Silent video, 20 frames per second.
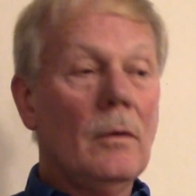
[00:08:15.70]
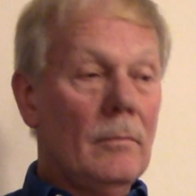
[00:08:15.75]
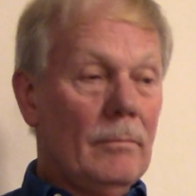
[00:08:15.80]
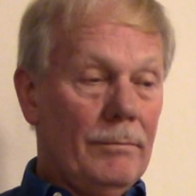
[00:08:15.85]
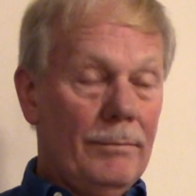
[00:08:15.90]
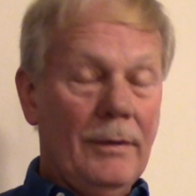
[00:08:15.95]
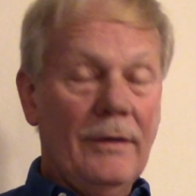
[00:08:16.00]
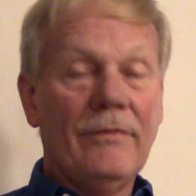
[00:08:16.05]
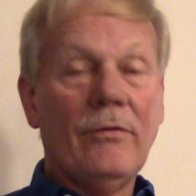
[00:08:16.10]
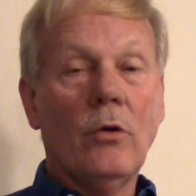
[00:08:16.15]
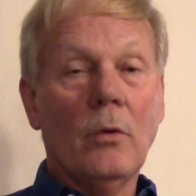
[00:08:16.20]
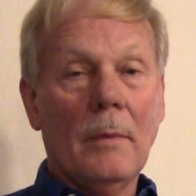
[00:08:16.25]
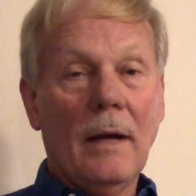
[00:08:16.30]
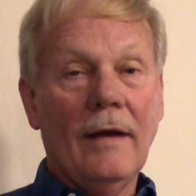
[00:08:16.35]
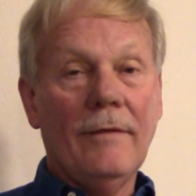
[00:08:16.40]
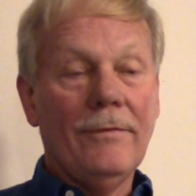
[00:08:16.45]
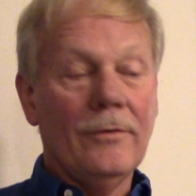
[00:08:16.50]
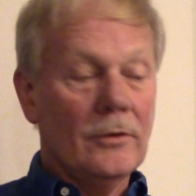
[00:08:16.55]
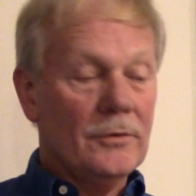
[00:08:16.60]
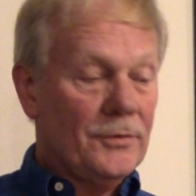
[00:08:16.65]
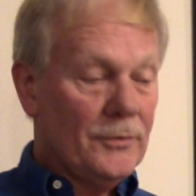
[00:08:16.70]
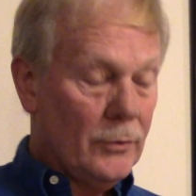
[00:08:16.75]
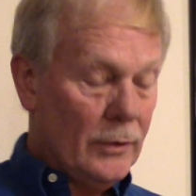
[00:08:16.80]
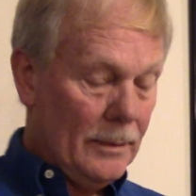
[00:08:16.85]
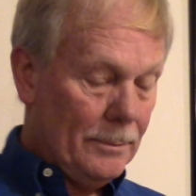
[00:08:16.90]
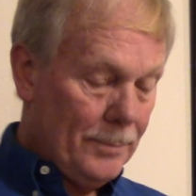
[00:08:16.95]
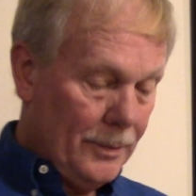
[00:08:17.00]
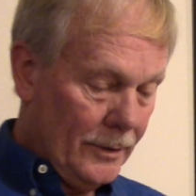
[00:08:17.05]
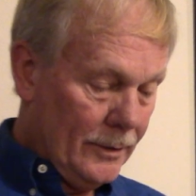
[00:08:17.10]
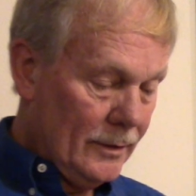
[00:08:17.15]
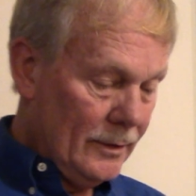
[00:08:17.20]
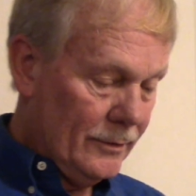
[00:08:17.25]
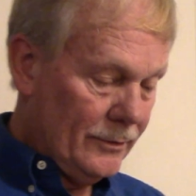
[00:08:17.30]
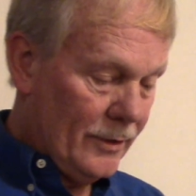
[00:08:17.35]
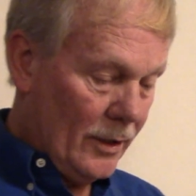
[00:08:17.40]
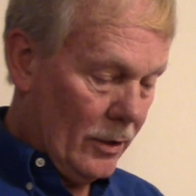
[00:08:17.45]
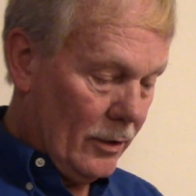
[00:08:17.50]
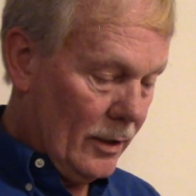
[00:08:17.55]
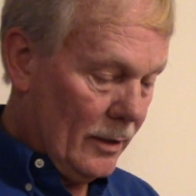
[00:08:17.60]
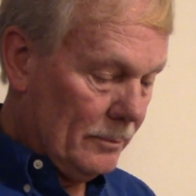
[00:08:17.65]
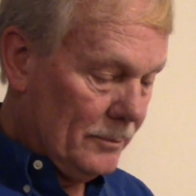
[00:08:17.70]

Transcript: before my first trip, is all I'm